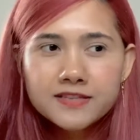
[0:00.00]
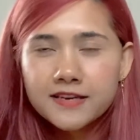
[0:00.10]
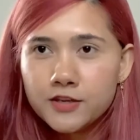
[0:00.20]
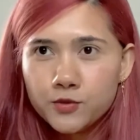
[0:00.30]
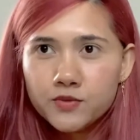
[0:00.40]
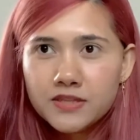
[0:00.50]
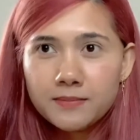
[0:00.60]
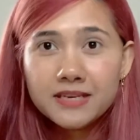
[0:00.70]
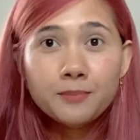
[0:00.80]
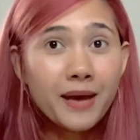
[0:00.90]
and use them
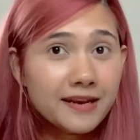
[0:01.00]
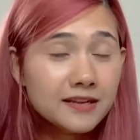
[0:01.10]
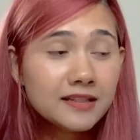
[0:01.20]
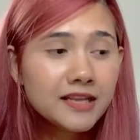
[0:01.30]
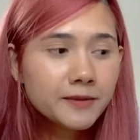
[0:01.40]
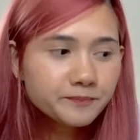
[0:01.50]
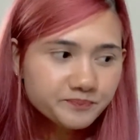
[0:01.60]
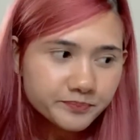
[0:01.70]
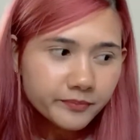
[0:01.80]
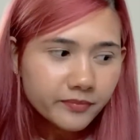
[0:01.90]
independently.
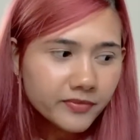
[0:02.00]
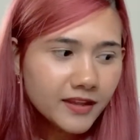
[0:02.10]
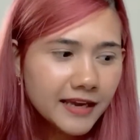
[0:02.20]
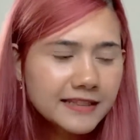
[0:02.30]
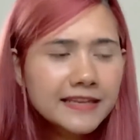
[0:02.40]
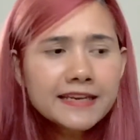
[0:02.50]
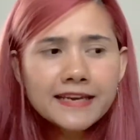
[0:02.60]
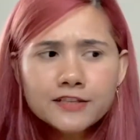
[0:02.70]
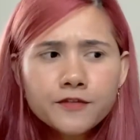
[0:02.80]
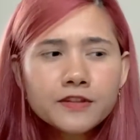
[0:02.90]
And then he
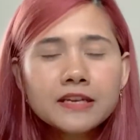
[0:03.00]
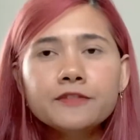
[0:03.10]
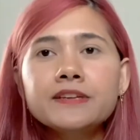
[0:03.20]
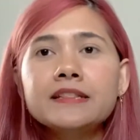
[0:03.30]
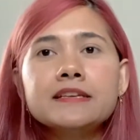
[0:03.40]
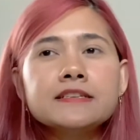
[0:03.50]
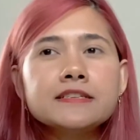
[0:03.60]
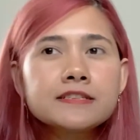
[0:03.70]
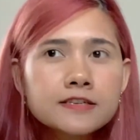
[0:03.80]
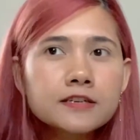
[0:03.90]
gets off the lift and there's
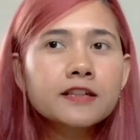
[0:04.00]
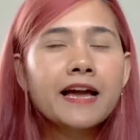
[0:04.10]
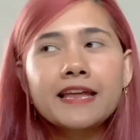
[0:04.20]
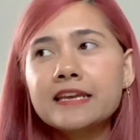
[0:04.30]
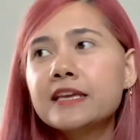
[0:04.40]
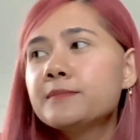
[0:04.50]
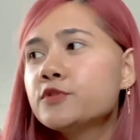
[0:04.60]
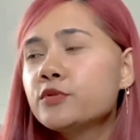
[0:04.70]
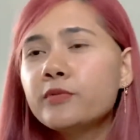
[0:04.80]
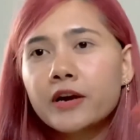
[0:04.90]
this girl guiding him
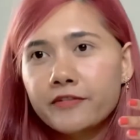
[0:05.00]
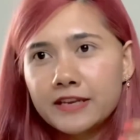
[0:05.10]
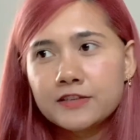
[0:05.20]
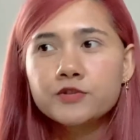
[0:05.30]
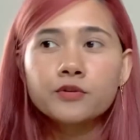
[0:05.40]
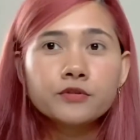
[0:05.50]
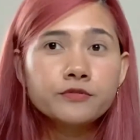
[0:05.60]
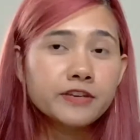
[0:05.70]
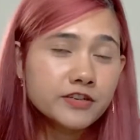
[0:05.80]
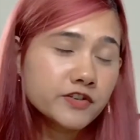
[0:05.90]
to wherever he needs to go to
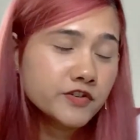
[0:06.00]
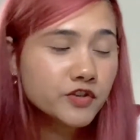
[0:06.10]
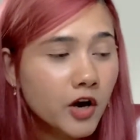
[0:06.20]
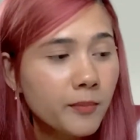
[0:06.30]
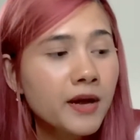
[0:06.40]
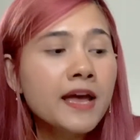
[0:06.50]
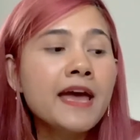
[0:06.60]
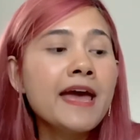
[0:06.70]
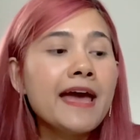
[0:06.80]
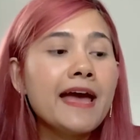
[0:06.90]
finish his job
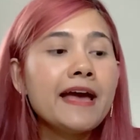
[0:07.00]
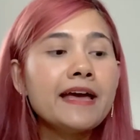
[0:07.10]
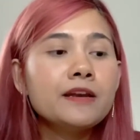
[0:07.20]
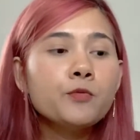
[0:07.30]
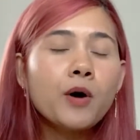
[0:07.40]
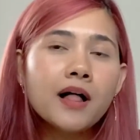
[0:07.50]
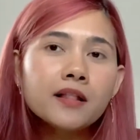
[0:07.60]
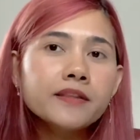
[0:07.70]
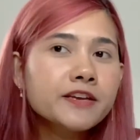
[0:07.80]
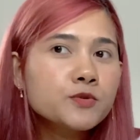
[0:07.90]
and while
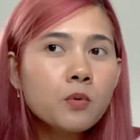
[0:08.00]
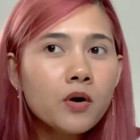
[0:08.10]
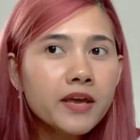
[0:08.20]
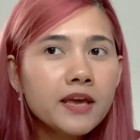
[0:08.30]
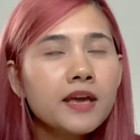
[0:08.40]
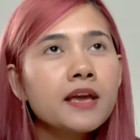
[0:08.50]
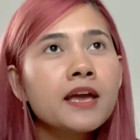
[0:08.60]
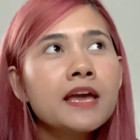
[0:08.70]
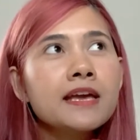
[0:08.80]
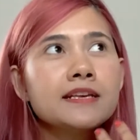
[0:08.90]
he's walking
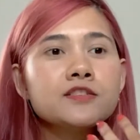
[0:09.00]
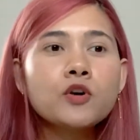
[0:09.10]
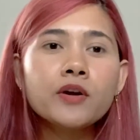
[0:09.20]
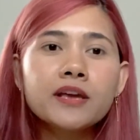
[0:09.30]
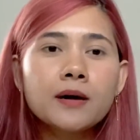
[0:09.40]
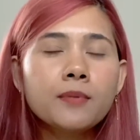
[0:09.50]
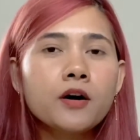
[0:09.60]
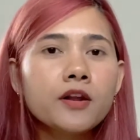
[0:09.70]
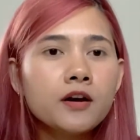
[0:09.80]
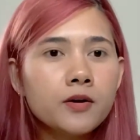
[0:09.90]
he's talking
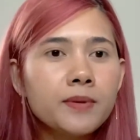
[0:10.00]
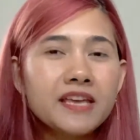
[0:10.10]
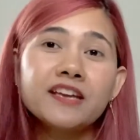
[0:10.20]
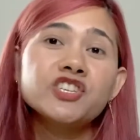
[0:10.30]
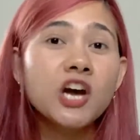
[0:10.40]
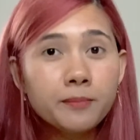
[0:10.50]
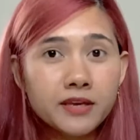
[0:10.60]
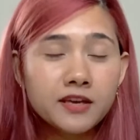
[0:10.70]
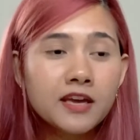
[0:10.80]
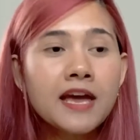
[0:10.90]
about her being
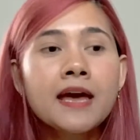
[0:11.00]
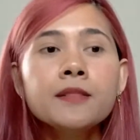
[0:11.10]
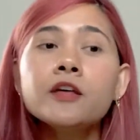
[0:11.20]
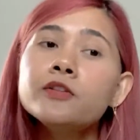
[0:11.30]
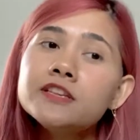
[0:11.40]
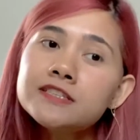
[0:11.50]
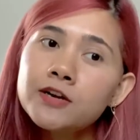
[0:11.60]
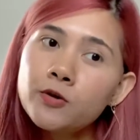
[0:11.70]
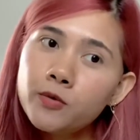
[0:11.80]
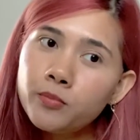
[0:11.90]
chubby now this
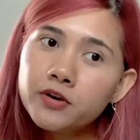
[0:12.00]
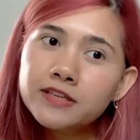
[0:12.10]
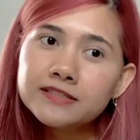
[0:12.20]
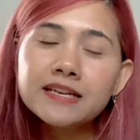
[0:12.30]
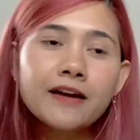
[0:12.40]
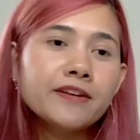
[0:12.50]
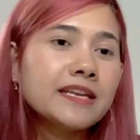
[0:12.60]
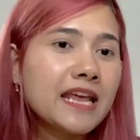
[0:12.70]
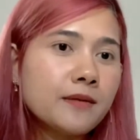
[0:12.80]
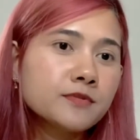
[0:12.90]
whole book doesn't have any
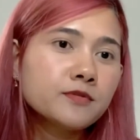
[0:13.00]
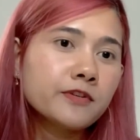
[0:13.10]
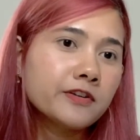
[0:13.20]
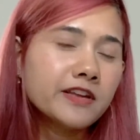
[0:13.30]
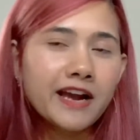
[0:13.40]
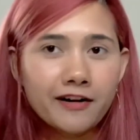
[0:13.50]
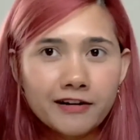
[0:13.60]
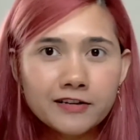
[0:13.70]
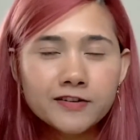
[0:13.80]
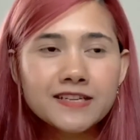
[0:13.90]
names for the
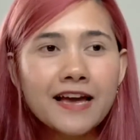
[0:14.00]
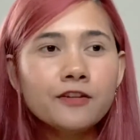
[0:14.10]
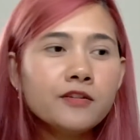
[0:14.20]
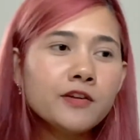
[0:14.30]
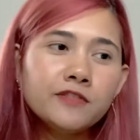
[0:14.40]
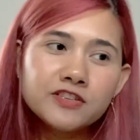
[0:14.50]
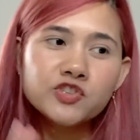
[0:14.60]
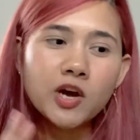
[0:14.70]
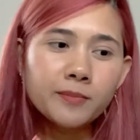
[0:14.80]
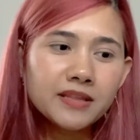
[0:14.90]
characters i don't know if this
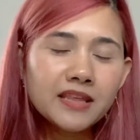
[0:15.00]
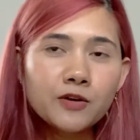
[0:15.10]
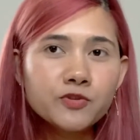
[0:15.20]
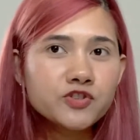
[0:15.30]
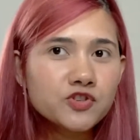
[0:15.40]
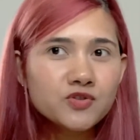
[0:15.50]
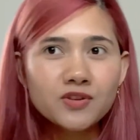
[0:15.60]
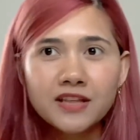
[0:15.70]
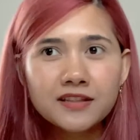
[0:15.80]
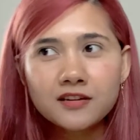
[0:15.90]
chubby thing was just so
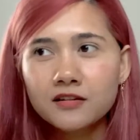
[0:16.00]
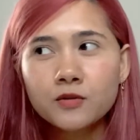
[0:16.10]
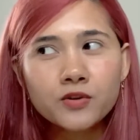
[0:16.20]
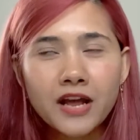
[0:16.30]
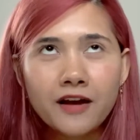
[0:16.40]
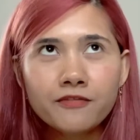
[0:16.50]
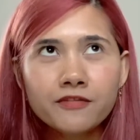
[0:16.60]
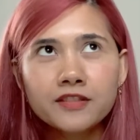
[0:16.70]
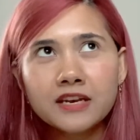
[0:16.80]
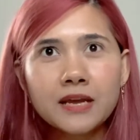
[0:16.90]
that the girl could have
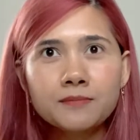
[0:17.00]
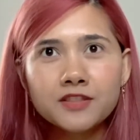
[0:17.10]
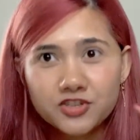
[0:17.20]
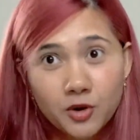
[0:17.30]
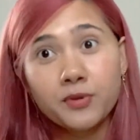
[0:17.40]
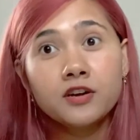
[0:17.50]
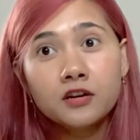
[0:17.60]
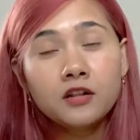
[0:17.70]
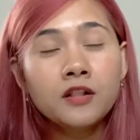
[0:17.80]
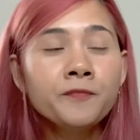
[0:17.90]
the name the chubby
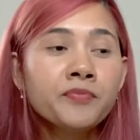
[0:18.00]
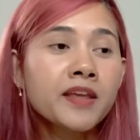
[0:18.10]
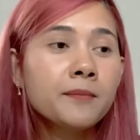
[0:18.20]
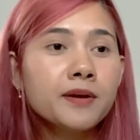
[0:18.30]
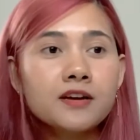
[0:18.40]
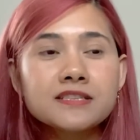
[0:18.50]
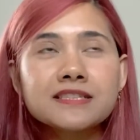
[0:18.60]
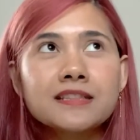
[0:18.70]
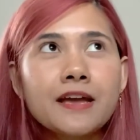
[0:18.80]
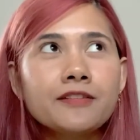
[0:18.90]
girl because
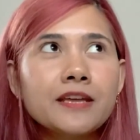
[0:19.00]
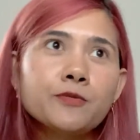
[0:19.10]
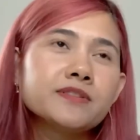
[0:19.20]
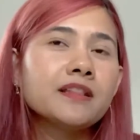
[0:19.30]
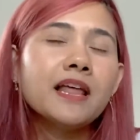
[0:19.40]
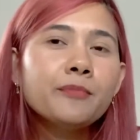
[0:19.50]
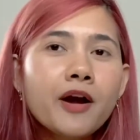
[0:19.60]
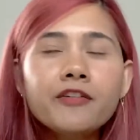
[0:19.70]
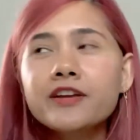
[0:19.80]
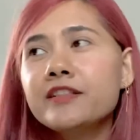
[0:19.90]
uh, there was the
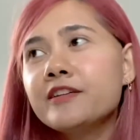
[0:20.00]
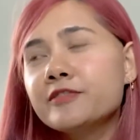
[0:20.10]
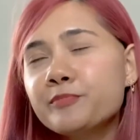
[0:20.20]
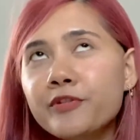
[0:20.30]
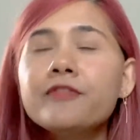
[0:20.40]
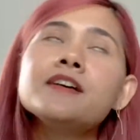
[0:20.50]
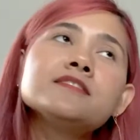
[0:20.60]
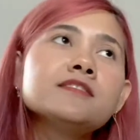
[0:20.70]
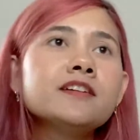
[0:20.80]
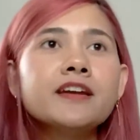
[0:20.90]
librarian the
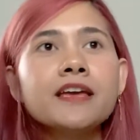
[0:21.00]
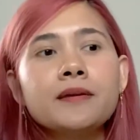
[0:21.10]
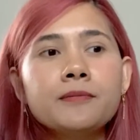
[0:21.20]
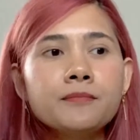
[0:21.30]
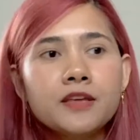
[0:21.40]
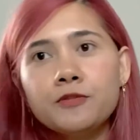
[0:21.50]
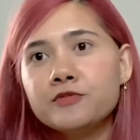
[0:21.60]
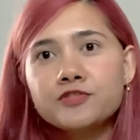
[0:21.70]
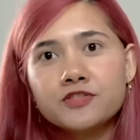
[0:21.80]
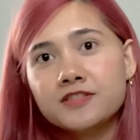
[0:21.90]
professor him he was
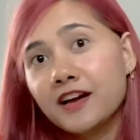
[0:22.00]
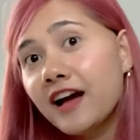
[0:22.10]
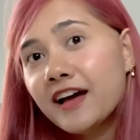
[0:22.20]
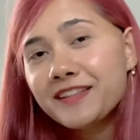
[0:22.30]
just the guy the